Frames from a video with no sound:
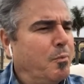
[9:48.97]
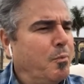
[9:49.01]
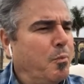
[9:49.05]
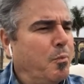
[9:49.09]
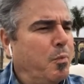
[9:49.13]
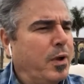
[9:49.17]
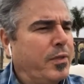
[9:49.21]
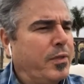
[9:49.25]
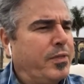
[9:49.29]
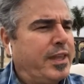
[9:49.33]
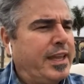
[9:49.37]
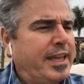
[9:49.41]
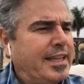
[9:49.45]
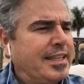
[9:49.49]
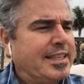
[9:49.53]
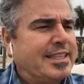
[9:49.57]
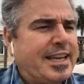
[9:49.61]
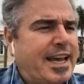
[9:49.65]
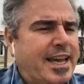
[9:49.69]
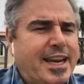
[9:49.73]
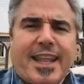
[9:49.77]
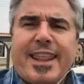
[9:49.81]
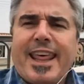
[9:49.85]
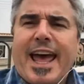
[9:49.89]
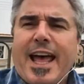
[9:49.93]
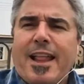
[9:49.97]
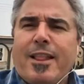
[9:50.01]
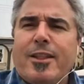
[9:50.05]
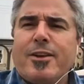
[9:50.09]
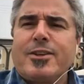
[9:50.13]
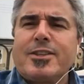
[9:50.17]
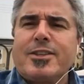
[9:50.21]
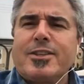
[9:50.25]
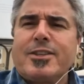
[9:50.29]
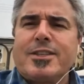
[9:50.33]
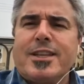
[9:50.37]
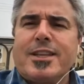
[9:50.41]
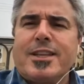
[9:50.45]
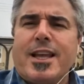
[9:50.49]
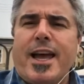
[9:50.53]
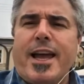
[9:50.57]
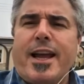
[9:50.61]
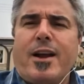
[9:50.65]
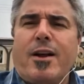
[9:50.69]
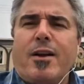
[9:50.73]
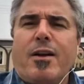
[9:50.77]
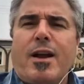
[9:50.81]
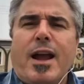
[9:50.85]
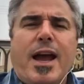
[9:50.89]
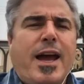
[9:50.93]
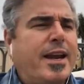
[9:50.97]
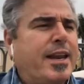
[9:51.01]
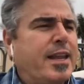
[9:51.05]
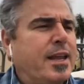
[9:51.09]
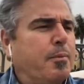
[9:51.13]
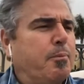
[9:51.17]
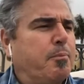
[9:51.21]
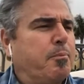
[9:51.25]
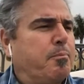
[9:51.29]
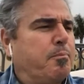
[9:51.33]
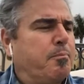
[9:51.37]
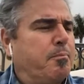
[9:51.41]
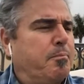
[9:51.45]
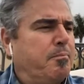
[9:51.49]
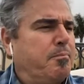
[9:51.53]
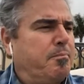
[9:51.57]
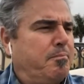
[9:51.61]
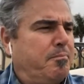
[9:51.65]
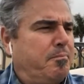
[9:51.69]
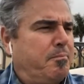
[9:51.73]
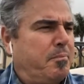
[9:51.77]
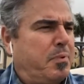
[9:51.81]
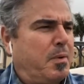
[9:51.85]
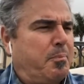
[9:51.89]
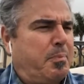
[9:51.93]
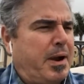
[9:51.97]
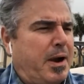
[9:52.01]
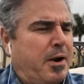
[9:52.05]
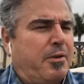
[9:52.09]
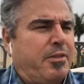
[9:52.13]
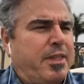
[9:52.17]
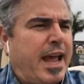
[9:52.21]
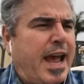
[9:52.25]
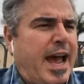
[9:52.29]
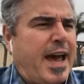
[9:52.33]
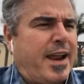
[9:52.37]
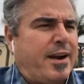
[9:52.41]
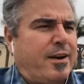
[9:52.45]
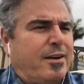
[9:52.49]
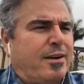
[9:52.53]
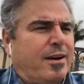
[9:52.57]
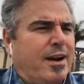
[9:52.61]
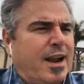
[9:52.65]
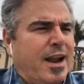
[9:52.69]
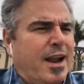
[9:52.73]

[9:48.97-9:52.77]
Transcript: what the inside of that looks like, or how do you prepare that, or